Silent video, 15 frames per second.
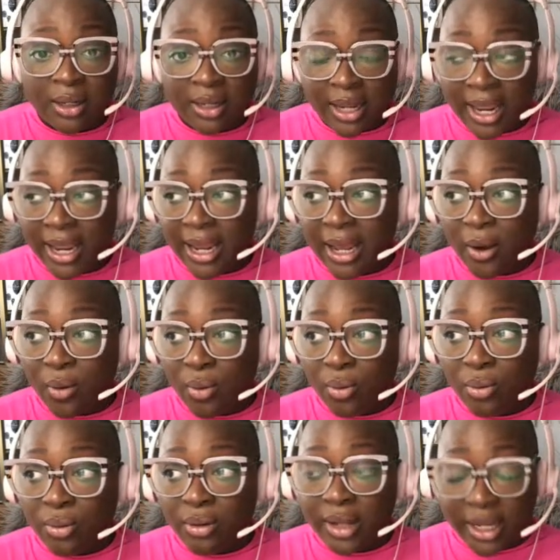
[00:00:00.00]
like
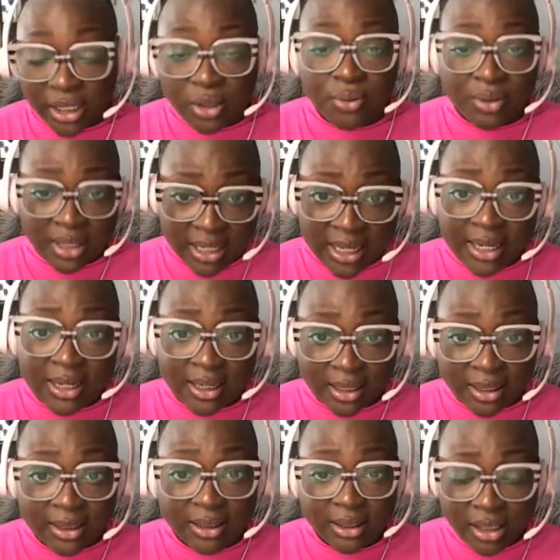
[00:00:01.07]
like you need,
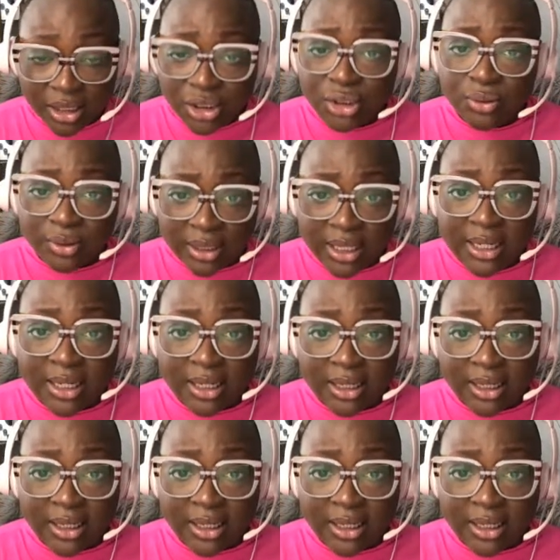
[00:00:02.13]
because you need it.